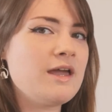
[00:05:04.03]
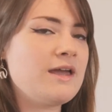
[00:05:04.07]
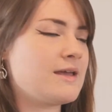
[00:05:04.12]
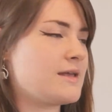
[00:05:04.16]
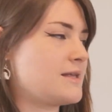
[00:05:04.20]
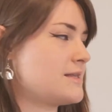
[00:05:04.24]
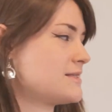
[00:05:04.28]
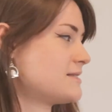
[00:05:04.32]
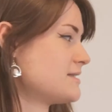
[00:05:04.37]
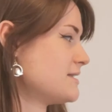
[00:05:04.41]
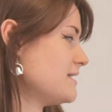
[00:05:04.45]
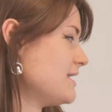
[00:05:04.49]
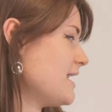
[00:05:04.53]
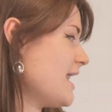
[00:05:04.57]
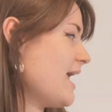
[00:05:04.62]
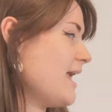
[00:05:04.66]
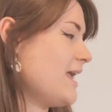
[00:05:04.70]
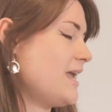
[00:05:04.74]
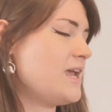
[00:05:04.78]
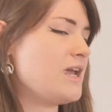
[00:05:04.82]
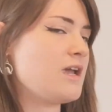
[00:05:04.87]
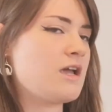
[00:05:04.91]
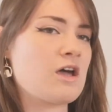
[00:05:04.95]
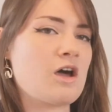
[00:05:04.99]
his net
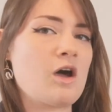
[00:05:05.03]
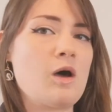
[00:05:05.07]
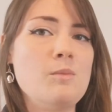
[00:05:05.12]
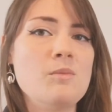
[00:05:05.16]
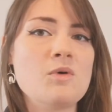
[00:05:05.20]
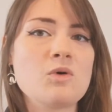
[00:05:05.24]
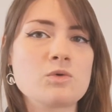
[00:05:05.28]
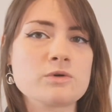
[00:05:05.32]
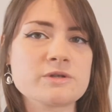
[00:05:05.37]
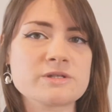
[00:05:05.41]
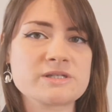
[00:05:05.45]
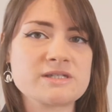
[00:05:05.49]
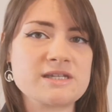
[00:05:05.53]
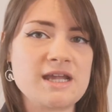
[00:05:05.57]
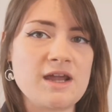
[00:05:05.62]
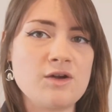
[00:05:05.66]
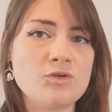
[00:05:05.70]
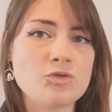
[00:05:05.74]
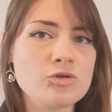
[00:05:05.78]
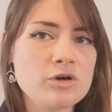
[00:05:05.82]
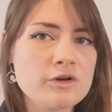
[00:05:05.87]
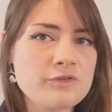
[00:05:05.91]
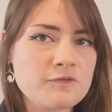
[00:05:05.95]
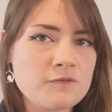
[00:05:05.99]
income will stay
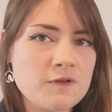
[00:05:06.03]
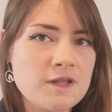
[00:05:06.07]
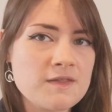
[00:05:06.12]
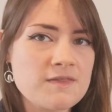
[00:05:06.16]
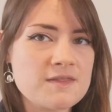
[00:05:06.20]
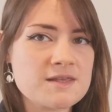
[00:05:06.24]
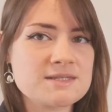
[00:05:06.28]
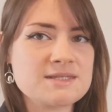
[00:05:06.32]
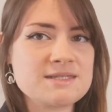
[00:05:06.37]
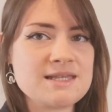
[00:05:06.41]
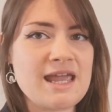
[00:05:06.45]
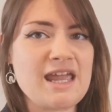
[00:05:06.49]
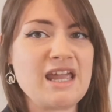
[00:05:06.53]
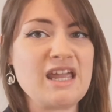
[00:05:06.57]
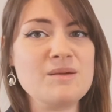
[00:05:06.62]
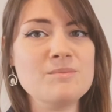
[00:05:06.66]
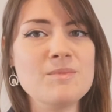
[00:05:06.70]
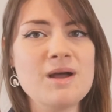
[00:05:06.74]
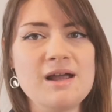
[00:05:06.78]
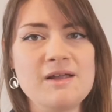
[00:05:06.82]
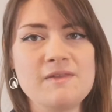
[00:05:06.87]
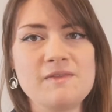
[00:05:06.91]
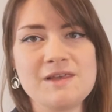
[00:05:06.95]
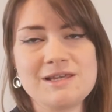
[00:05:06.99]
roughly the same
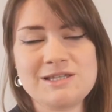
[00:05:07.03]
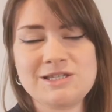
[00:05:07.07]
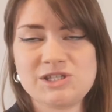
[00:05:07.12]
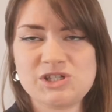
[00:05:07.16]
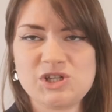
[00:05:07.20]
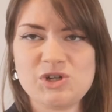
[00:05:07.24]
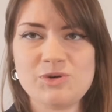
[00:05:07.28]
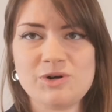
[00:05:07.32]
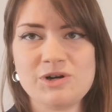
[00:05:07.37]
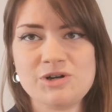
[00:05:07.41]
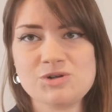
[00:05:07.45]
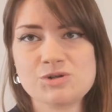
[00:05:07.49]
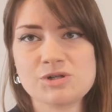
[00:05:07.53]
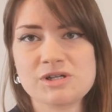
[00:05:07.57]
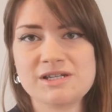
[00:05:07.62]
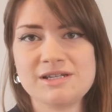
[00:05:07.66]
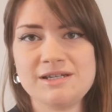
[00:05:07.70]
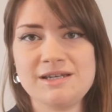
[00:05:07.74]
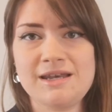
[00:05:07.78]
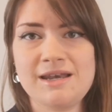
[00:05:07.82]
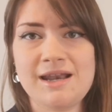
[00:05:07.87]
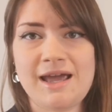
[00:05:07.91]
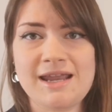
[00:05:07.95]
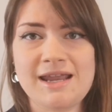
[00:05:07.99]
at this
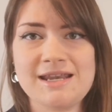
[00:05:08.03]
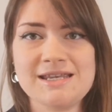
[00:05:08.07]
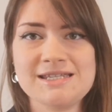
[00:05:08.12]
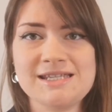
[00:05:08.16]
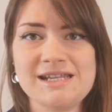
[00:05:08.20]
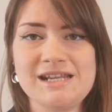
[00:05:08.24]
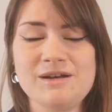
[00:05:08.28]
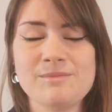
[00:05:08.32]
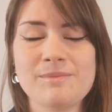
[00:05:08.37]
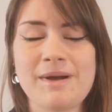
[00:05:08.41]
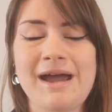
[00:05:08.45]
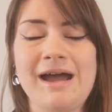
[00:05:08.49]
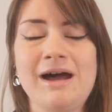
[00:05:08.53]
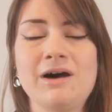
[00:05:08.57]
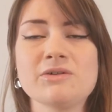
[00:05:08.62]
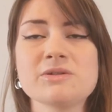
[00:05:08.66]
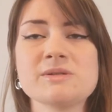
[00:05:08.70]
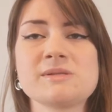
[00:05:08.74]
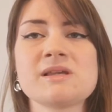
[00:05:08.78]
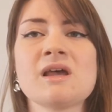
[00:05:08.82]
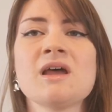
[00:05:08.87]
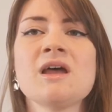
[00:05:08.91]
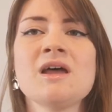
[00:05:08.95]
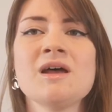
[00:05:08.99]

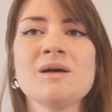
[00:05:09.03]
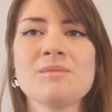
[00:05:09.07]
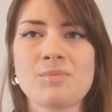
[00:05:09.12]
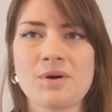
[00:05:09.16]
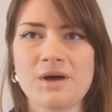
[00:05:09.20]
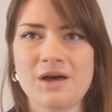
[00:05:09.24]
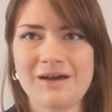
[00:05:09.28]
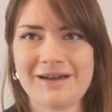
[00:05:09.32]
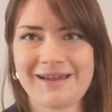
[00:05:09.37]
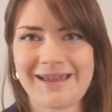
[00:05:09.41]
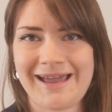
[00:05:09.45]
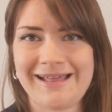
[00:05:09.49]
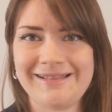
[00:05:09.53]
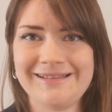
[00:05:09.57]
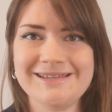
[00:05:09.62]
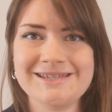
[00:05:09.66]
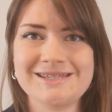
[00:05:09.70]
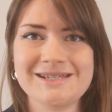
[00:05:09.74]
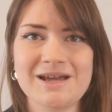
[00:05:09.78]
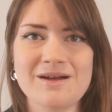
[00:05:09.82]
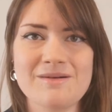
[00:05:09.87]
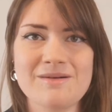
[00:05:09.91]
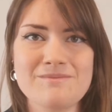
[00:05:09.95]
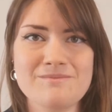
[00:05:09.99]
£219 per
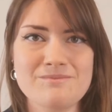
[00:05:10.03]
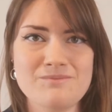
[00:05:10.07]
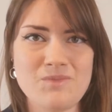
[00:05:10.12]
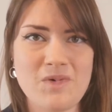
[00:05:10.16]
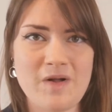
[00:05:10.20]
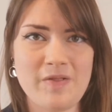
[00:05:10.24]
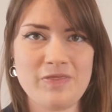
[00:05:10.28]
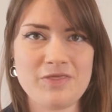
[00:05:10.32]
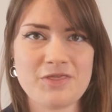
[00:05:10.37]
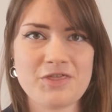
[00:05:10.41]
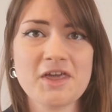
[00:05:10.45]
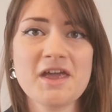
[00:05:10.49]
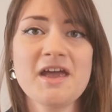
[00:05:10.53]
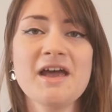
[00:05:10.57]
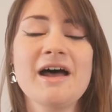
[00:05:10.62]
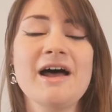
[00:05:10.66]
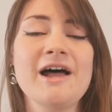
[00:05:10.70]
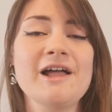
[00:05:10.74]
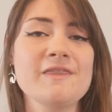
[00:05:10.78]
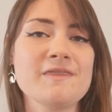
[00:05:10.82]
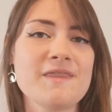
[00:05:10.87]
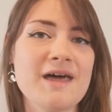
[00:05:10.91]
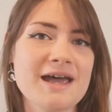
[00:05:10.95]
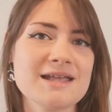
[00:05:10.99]
calendar month,
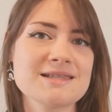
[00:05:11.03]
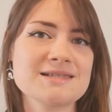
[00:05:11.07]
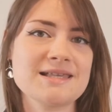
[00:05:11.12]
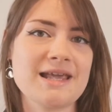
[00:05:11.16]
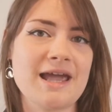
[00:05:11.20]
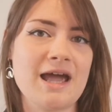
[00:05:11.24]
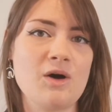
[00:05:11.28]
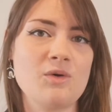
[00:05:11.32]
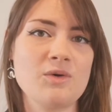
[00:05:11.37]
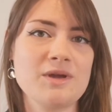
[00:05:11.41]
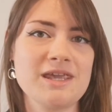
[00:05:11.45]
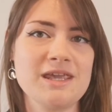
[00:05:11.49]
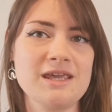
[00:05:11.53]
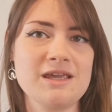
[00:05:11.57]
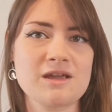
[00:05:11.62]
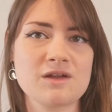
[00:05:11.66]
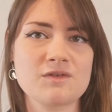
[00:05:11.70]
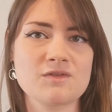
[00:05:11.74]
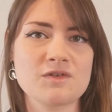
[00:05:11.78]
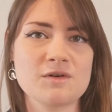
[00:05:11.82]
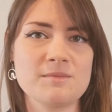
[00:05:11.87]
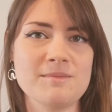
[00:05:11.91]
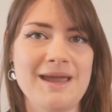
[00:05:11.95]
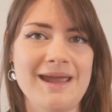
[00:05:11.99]
and that's how he can
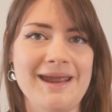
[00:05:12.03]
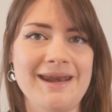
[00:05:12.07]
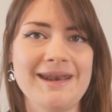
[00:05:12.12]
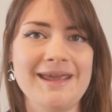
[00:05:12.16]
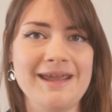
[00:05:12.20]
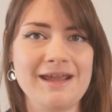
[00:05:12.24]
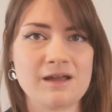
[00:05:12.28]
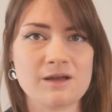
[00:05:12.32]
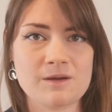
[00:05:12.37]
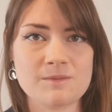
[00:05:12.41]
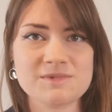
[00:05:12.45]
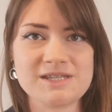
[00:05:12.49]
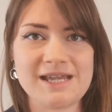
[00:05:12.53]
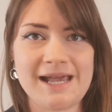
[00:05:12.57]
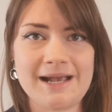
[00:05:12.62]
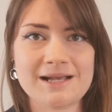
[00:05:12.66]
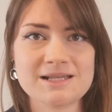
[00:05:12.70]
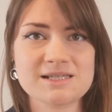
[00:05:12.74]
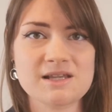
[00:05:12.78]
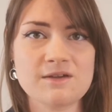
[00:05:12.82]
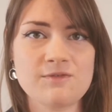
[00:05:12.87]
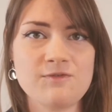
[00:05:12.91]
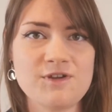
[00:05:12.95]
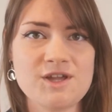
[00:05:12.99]
remain income
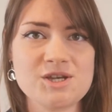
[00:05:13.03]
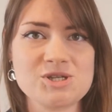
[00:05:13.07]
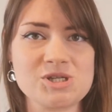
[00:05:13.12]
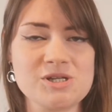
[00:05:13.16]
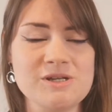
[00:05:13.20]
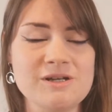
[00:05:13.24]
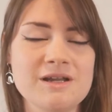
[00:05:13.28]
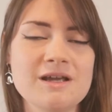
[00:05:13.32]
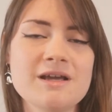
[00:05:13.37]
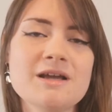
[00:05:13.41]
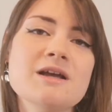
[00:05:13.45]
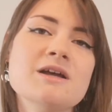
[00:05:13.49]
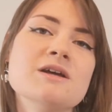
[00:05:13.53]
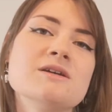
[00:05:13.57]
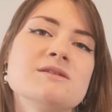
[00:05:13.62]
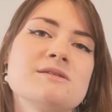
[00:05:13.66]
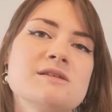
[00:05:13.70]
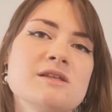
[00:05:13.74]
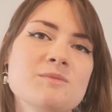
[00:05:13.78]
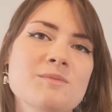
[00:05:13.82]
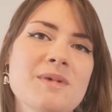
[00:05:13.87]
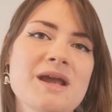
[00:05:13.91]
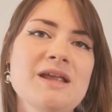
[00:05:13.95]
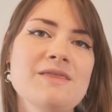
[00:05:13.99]
tax efficient. So
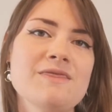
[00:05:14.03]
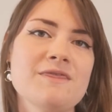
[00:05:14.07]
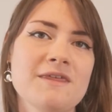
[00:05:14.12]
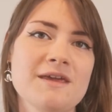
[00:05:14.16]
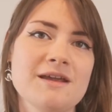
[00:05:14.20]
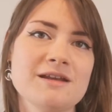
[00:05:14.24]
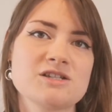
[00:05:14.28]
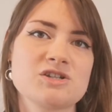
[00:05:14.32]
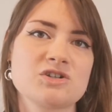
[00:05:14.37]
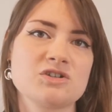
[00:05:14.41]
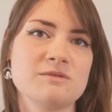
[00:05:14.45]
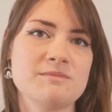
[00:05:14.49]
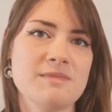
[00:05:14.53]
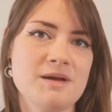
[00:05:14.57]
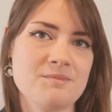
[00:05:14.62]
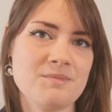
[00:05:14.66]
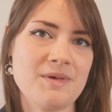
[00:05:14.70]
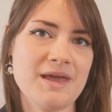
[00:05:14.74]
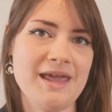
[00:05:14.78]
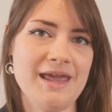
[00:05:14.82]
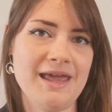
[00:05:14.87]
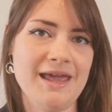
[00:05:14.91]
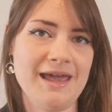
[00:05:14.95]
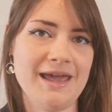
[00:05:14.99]
the main thing to remember
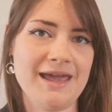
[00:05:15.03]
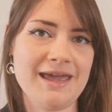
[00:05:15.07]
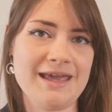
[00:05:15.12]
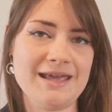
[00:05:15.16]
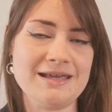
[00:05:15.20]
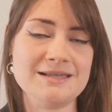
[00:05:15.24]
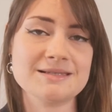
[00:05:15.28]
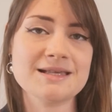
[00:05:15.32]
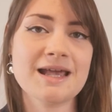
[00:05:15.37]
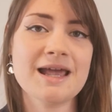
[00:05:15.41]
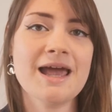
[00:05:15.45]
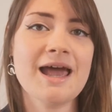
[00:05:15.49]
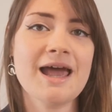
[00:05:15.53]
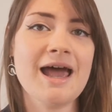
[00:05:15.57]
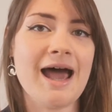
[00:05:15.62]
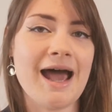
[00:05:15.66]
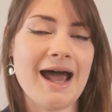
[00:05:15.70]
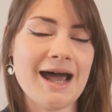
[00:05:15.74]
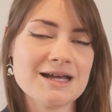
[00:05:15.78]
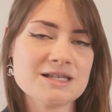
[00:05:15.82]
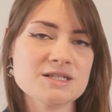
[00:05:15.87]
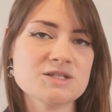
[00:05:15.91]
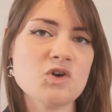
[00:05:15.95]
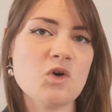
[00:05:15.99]
here is,
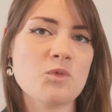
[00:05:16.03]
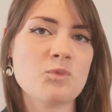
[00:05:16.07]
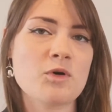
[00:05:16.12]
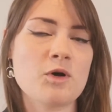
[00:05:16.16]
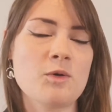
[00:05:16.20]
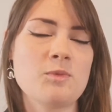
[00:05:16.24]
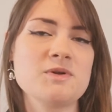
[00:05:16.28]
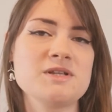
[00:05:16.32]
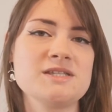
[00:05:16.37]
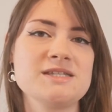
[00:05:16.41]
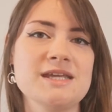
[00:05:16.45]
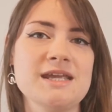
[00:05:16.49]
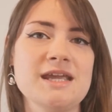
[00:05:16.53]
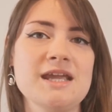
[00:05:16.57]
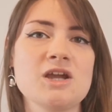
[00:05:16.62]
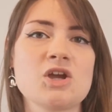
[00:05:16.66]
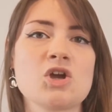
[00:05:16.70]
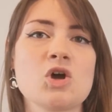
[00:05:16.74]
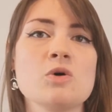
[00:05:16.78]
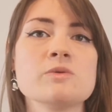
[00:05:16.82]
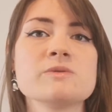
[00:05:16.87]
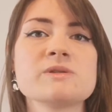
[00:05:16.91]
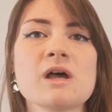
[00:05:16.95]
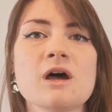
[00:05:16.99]
as your property
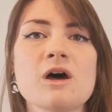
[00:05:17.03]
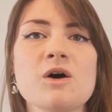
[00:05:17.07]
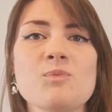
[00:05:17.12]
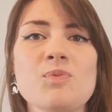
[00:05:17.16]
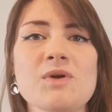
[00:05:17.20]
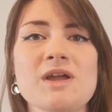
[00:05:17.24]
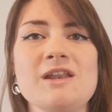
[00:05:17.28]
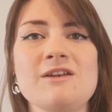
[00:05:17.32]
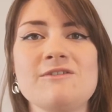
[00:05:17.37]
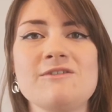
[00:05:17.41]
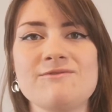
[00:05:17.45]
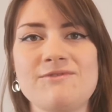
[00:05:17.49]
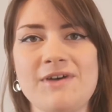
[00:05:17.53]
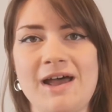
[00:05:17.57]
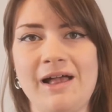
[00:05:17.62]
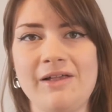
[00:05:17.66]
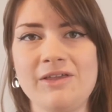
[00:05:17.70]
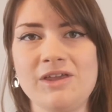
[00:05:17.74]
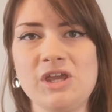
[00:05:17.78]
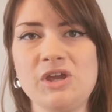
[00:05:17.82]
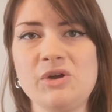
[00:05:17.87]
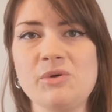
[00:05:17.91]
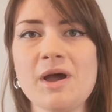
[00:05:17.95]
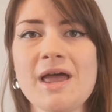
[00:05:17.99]
goes up in
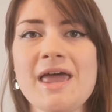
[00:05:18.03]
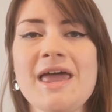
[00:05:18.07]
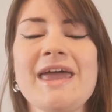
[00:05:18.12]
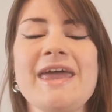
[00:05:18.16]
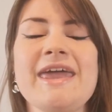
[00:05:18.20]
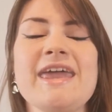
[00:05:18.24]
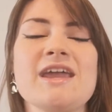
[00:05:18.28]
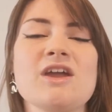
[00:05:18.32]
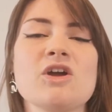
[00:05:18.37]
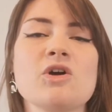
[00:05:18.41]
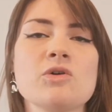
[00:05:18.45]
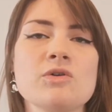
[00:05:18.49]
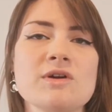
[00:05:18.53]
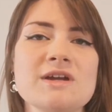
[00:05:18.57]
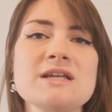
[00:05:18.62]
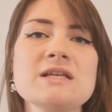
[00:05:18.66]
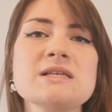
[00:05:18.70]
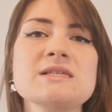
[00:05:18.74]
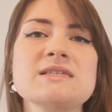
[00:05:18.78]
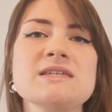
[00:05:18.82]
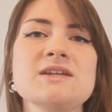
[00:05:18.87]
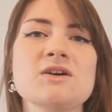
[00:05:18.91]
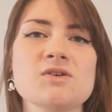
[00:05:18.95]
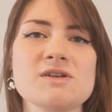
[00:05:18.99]
value,
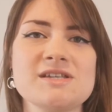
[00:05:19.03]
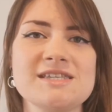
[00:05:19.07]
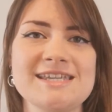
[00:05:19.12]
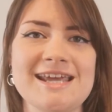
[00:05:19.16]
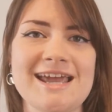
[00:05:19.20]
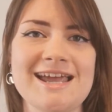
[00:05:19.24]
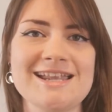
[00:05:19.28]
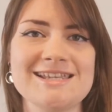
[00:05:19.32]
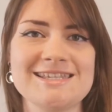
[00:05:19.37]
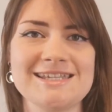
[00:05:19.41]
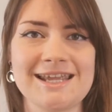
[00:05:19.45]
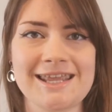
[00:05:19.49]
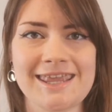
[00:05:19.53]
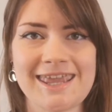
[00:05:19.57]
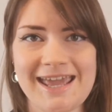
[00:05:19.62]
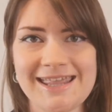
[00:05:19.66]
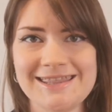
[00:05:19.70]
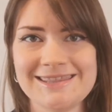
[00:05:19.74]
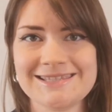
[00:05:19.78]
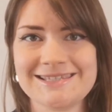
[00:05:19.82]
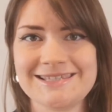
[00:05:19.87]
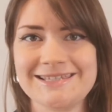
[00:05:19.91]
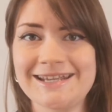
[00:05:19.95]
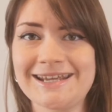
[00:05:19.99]
increase your debt
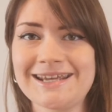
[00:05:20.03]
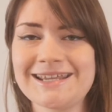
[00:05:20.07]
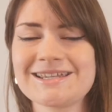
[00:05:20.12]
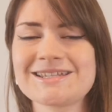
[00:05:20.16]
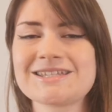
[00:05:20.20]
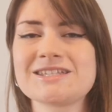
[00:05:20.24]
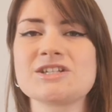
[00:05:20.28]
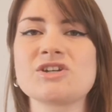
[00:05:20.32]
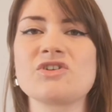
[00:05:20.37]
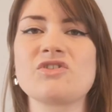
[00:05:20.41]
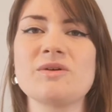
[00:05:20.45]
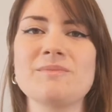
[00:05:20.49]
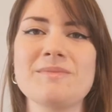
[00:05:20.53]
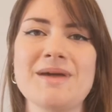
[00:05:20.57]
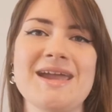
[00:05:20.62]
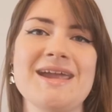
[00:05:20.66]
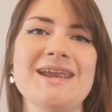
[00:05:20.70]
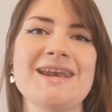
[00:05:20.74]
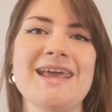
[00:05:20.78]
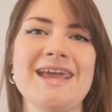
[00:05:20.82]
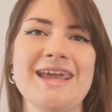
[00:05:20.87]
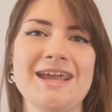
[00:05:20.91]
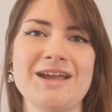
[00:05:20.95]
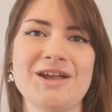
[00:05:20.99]
against it to
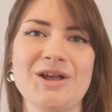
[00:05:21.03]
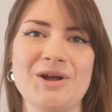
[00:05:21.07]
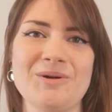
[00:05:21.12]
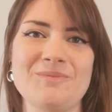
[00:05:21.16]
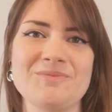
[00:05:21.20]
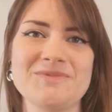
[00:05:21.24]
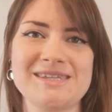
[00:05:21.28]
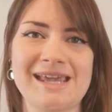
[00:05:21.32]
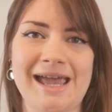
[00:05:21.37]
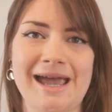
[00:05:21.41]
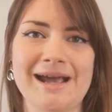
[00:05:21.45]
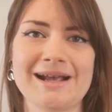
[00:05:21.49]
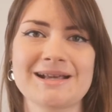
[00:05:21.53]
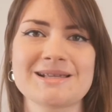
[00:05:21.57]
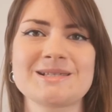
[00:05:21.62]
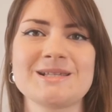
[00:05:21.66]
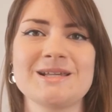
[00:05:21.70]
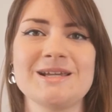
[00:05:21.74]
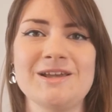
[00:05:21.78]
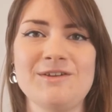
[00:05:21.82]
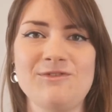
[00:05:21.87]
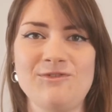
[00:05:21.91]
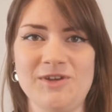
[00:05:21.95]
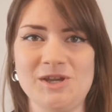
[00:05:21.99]
remain income tax
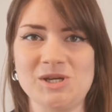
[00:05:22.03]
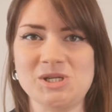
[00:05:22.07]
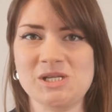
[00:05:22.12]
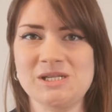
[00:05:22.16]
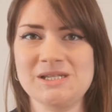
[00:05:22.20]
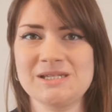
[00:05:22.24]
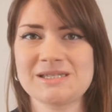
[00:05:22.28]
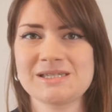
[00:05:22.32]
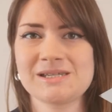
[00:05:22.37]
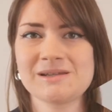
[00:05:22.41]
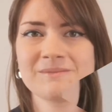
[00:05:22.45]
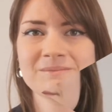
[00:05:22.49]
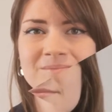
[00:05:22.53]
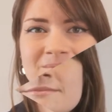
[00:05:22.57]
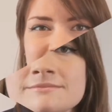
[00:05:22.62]
efficient.